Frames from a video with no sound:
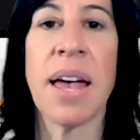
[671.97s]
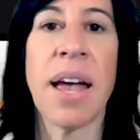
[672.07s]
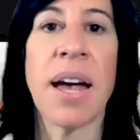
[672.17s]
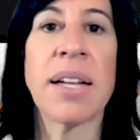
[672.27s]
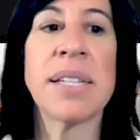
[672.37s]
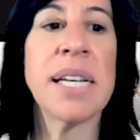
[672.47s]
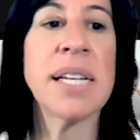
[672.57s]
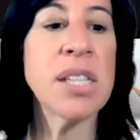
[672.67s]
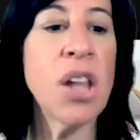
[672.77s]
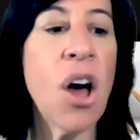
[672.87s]
And
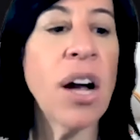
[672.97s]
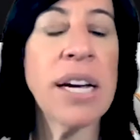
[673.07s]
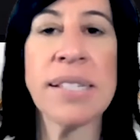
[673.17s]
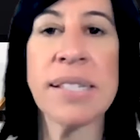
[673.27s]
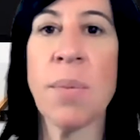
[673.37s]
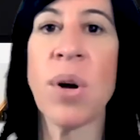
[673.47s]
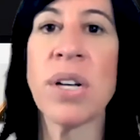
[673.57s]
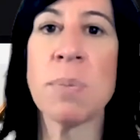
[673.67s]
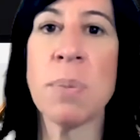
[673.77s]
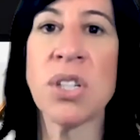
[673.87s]
as long as someone
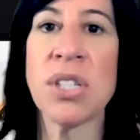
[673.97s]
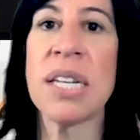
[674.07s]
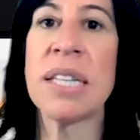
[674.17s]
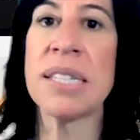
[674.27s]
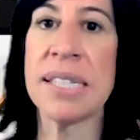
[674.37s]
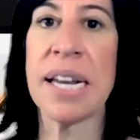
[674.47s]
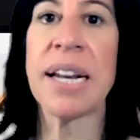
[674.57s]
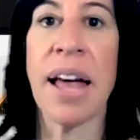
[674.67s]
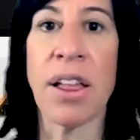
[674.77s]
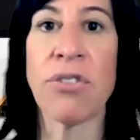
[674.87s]
is purchasing in the state
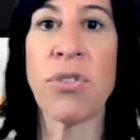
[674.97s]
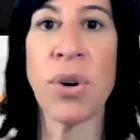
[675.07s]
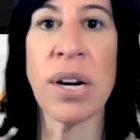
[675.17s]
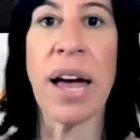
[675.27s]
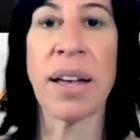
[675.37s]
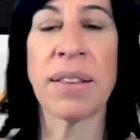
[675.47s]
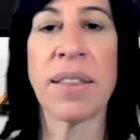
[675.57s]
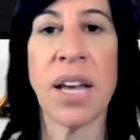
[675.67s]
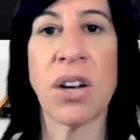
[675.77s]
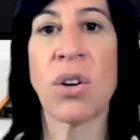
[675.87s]
of California,
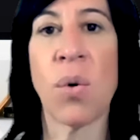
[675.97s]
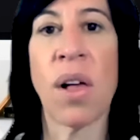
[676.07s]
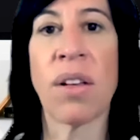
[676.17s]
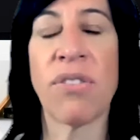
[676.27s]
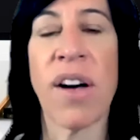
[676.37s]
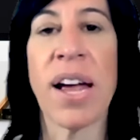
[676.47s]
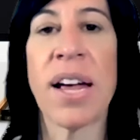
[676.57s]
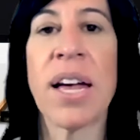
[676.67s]
they can qualify.